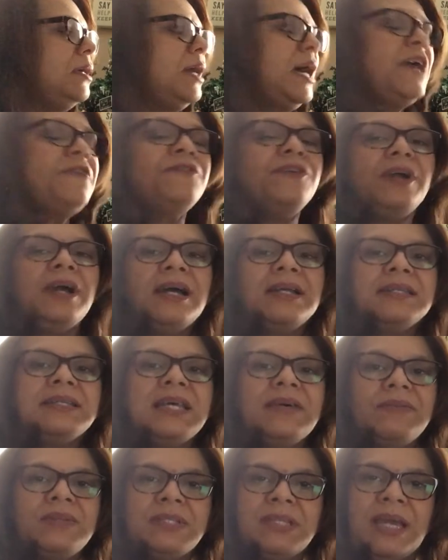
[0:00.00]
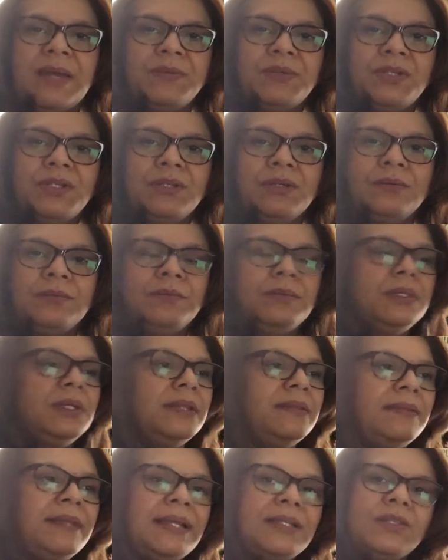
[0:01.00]
I forgot 7 times 2.
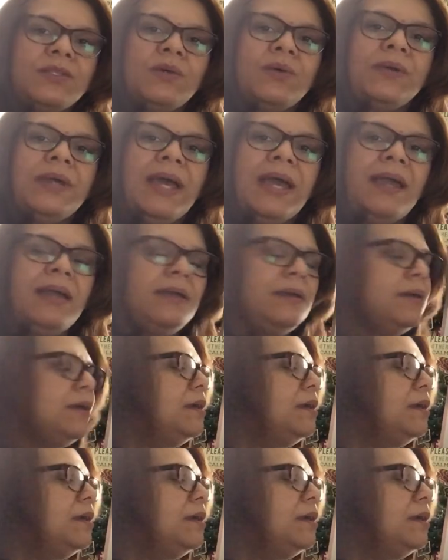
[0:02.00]
That's okay.